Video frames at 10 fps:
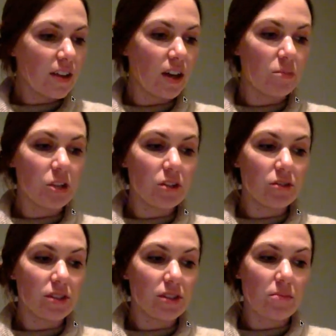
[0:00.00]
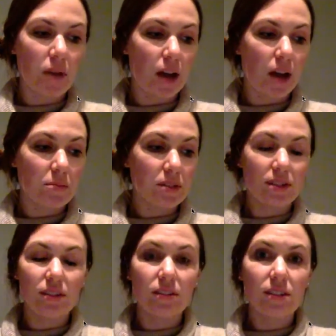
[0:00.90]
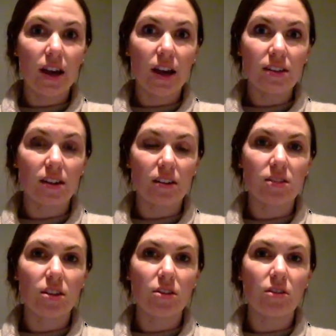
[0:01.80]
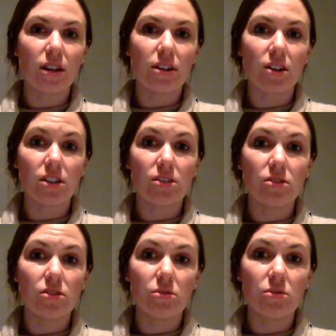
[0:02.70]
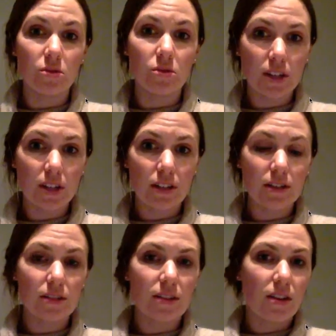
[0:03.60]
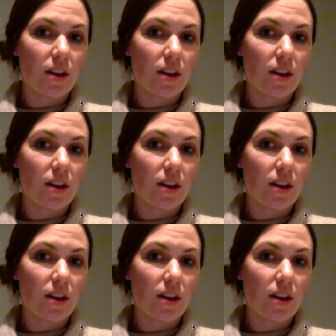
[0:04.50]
We use the MAPS test also in grades 2 through 6.